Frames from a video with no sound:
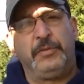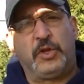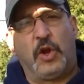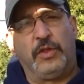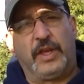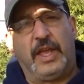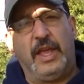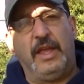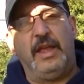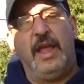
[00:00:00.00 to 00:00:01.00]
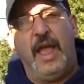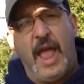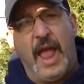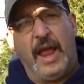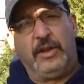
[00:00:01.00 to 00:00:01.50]
turn the key,
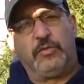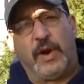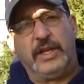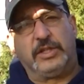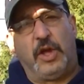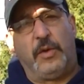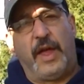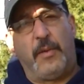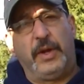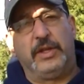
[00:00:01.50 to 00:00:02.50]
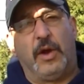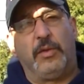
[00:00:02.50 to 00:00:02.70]
and raise and lower that window.